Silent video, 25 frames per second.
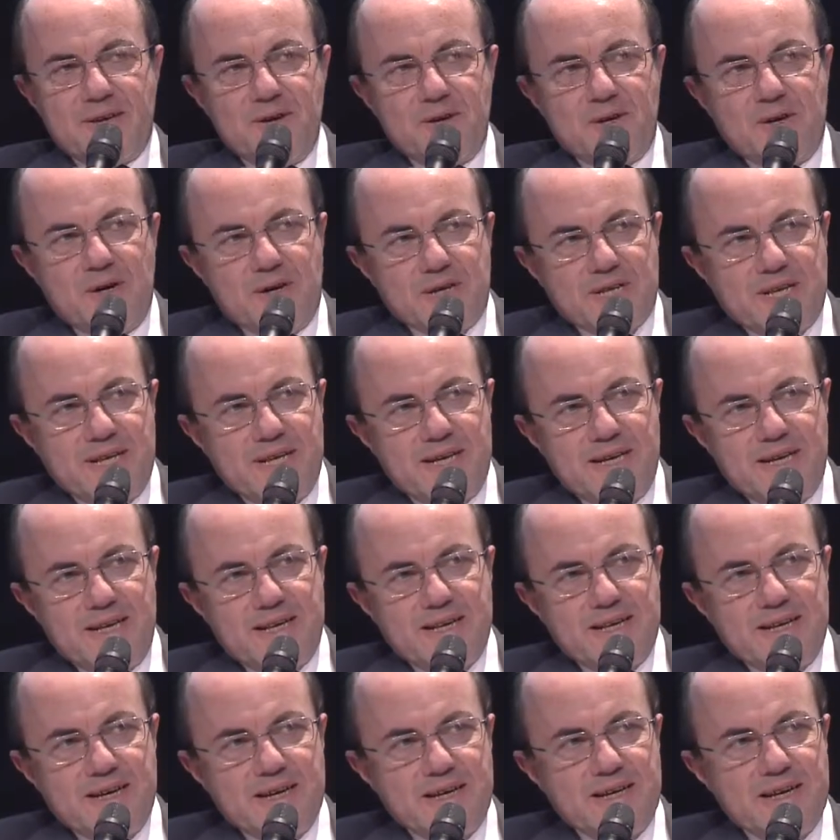you, Courtney,
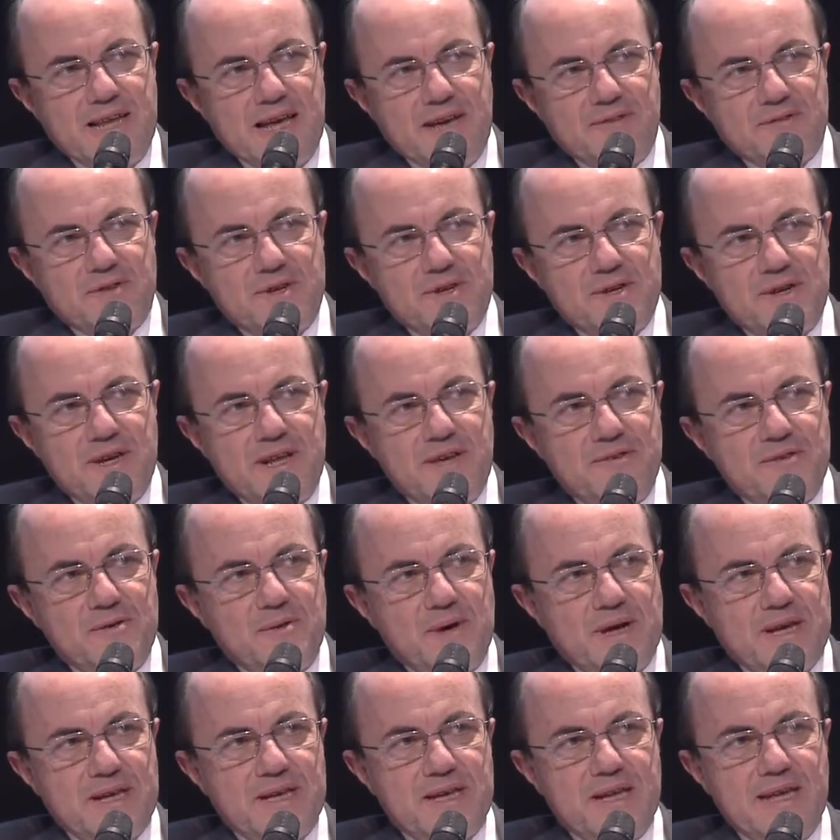and good afternoon,
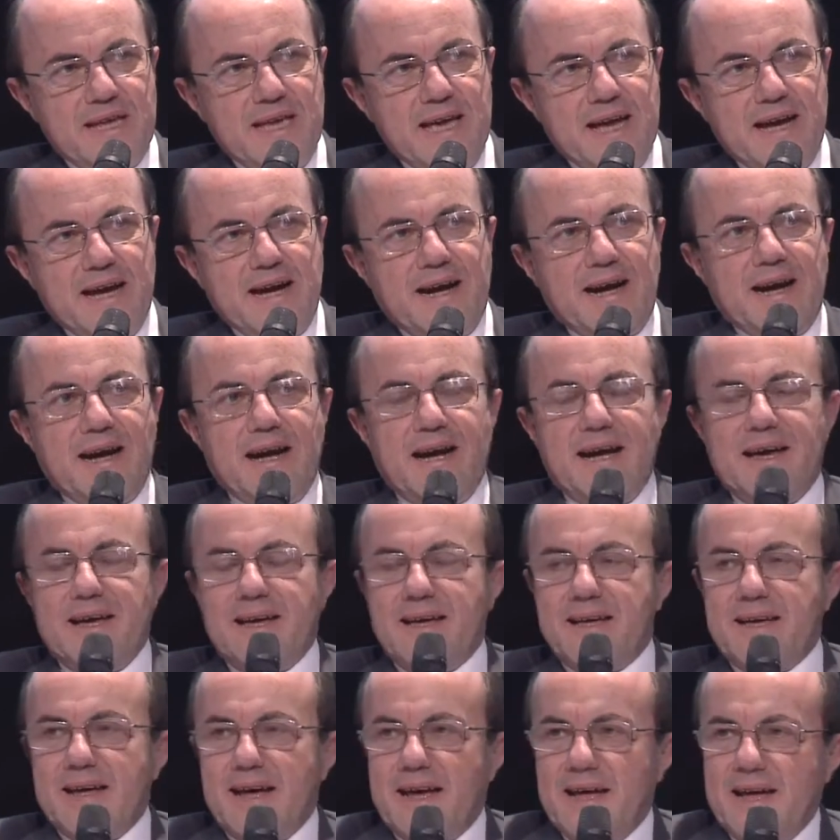everyone. Yeah,
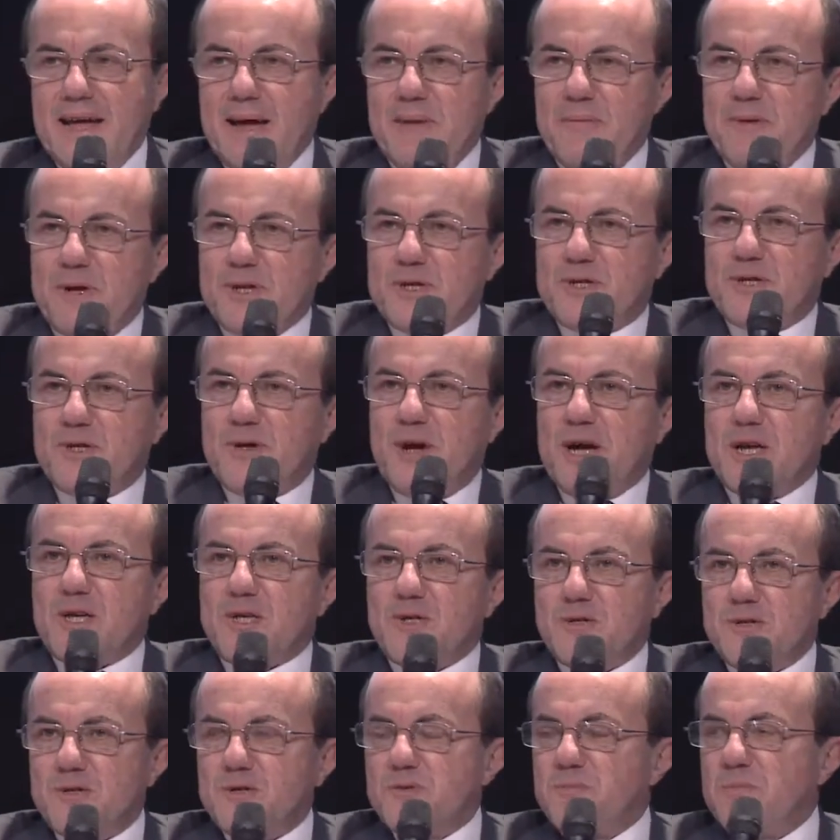I'm not sure I
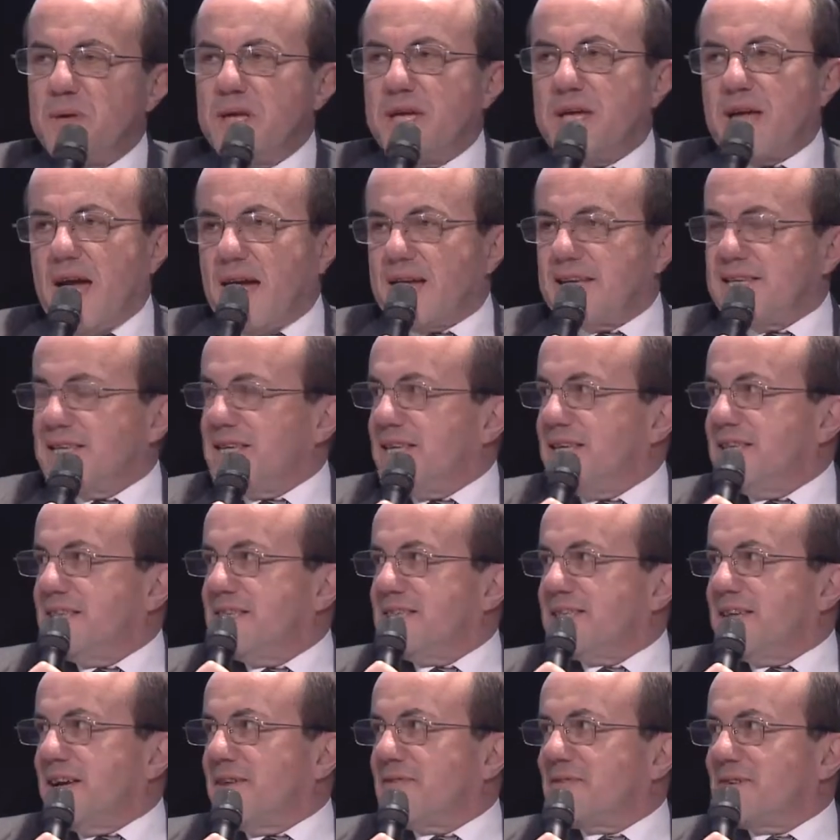should speak actually
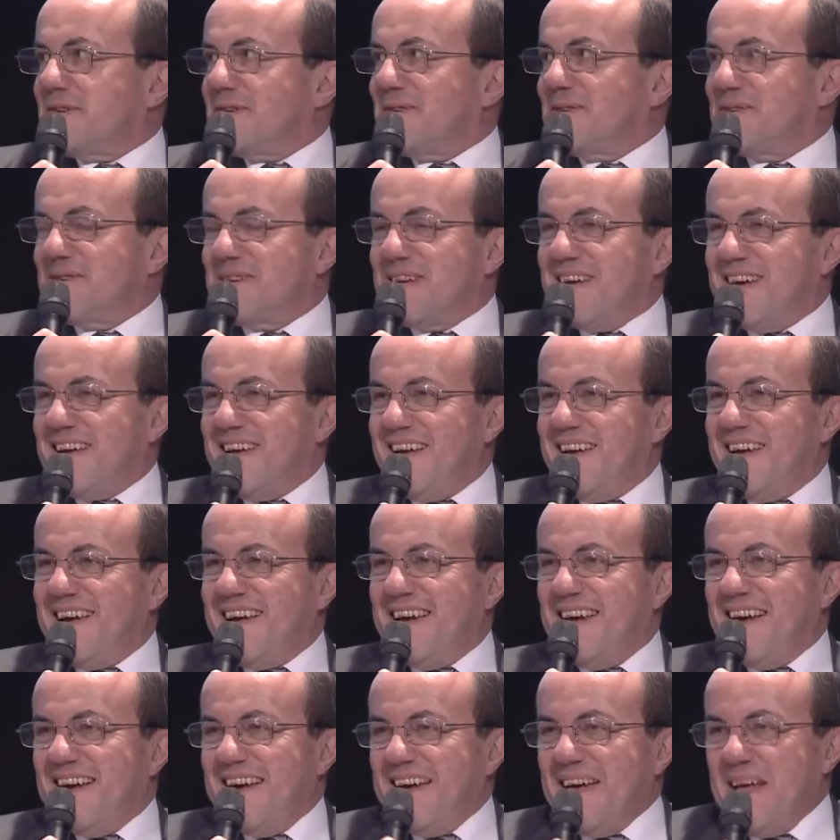this afternoon.
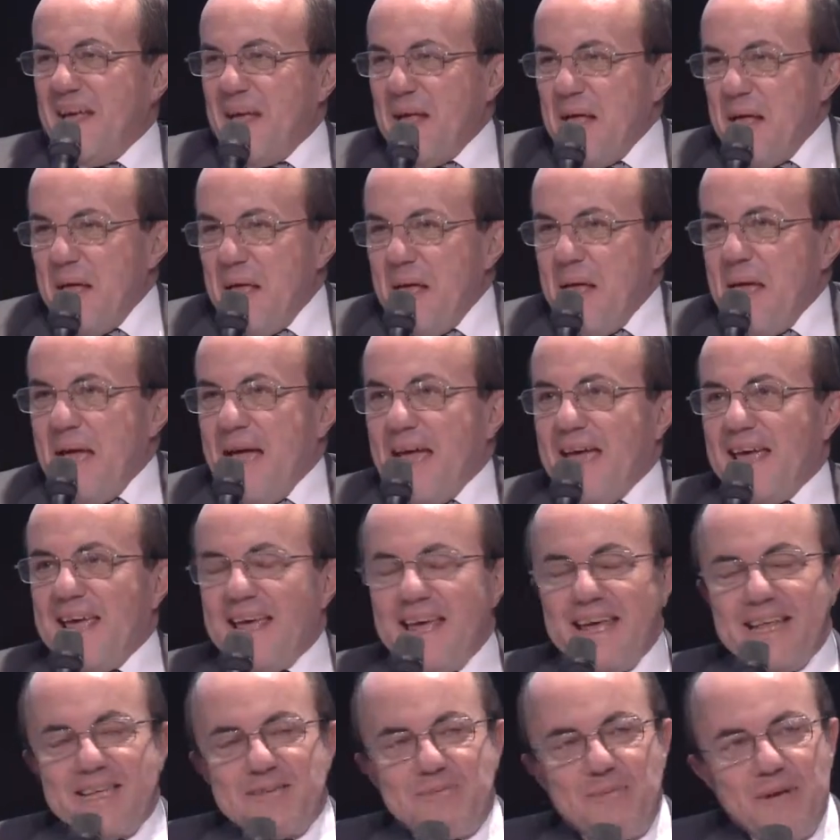
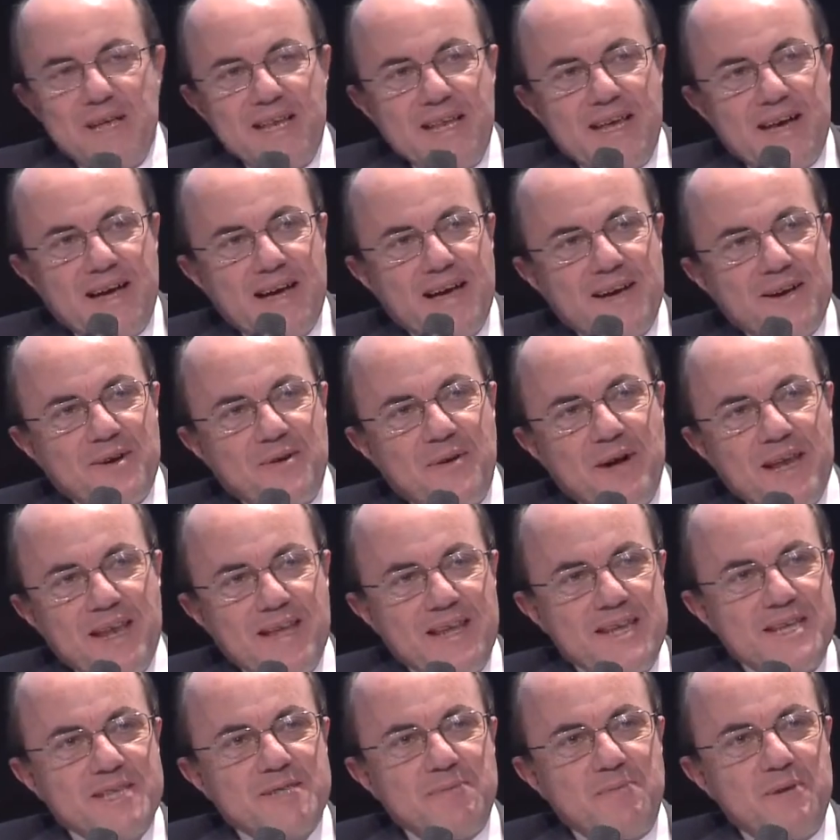It's been quite
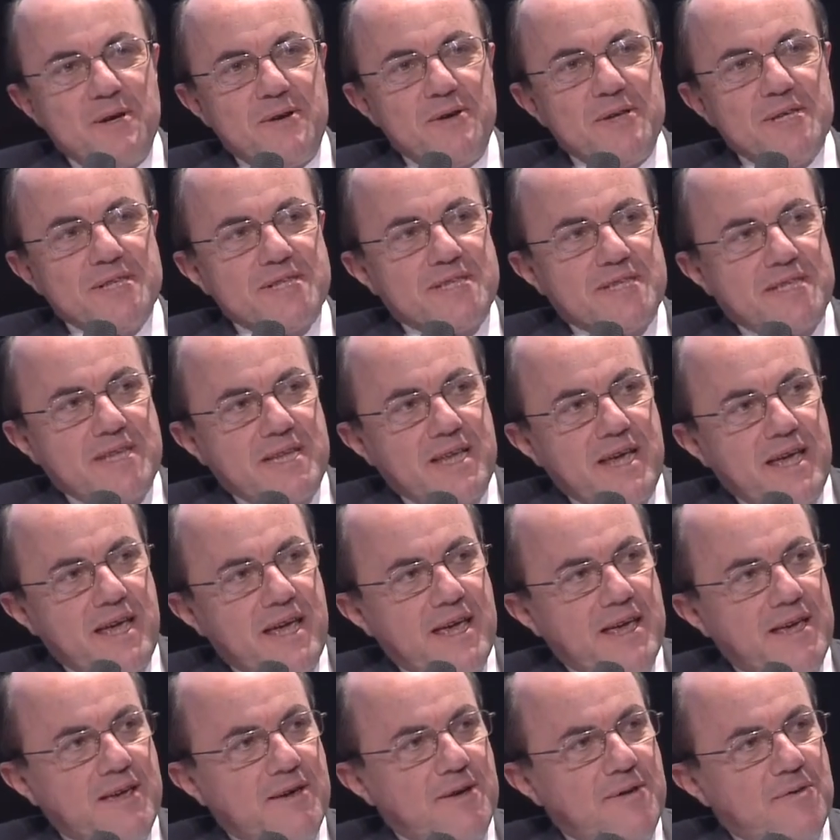an experience
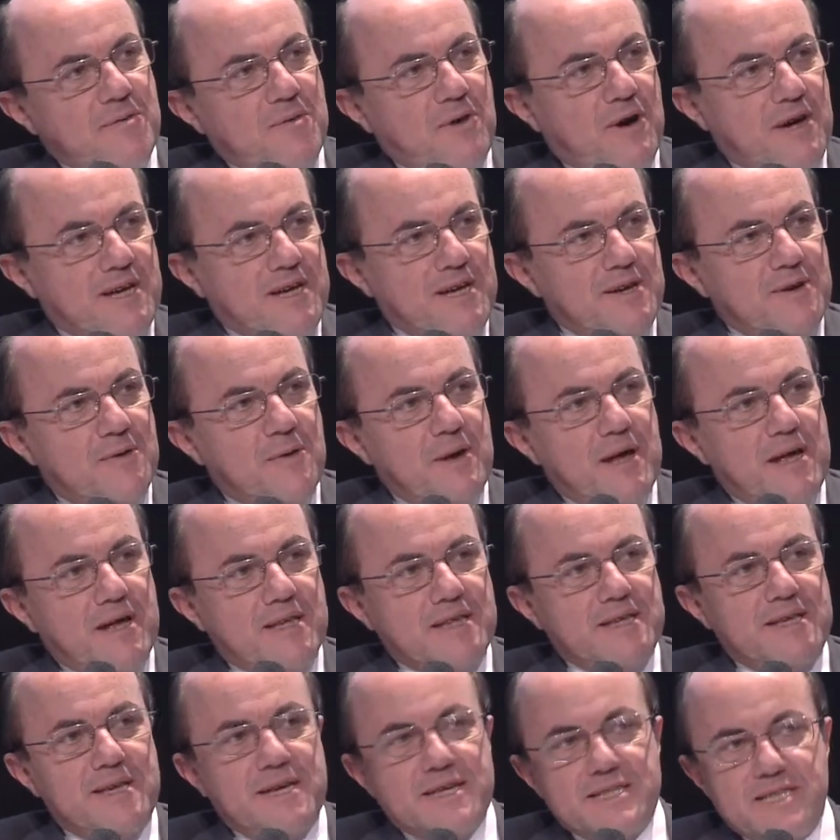today, walking
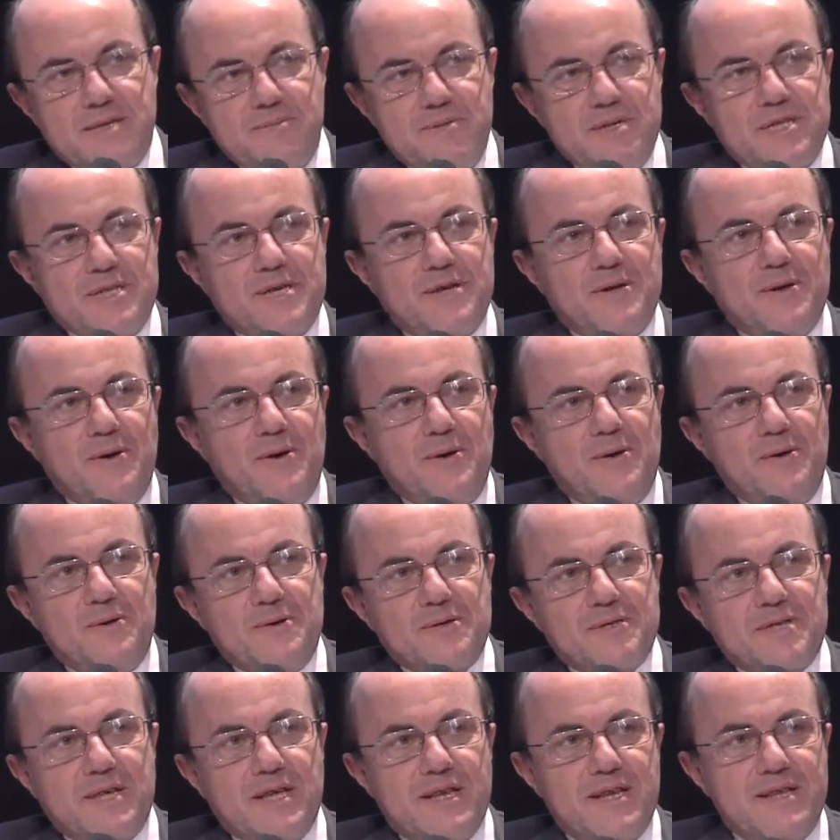around the exhibition
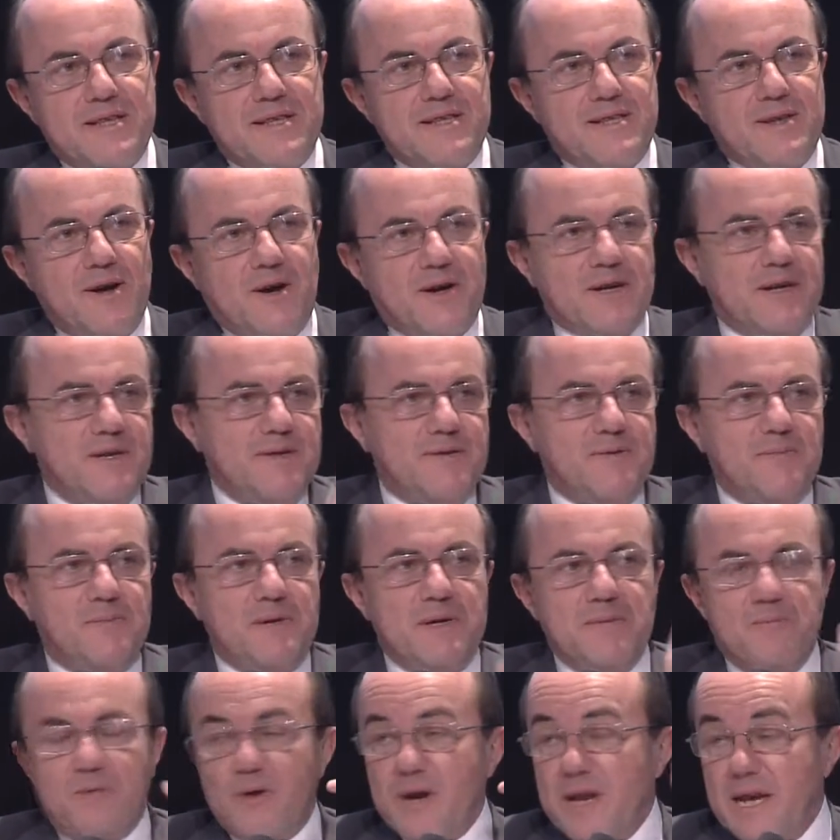halls and talking to
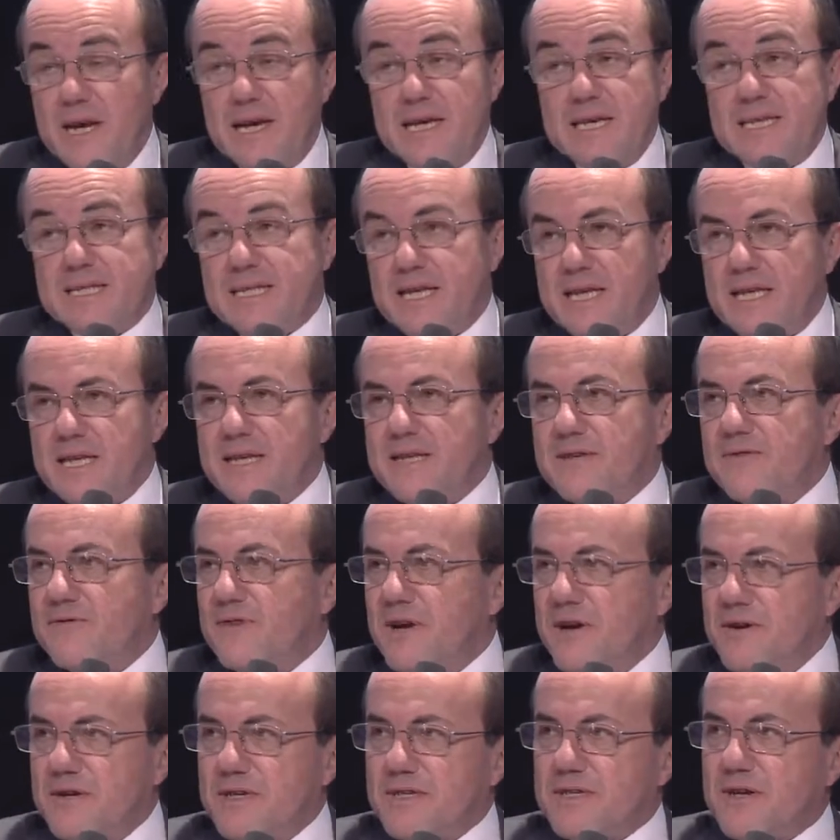people and listening to
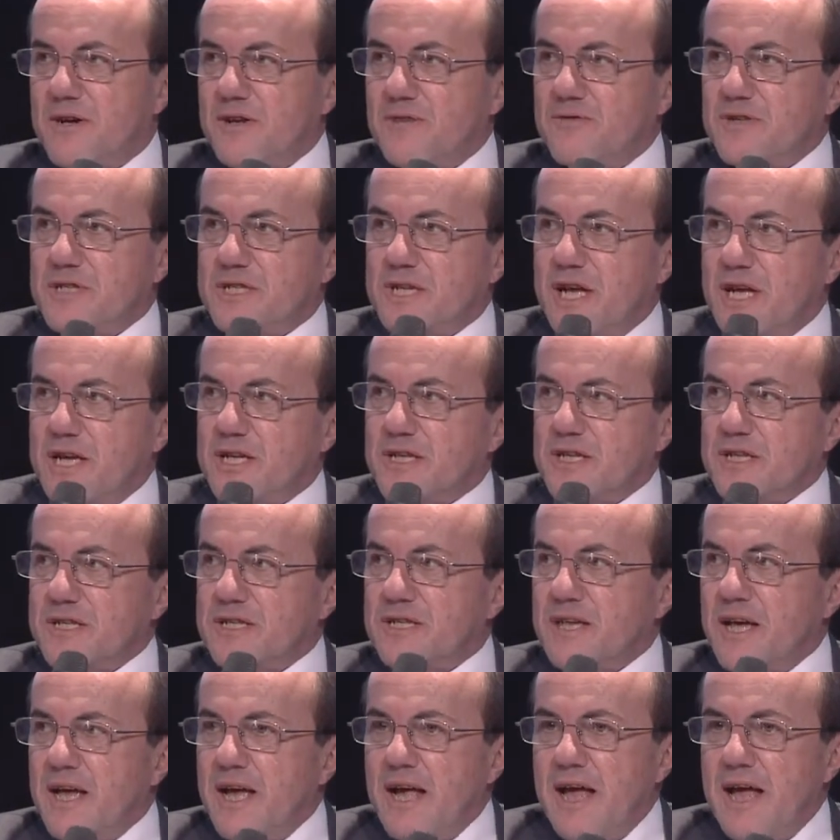various conversations.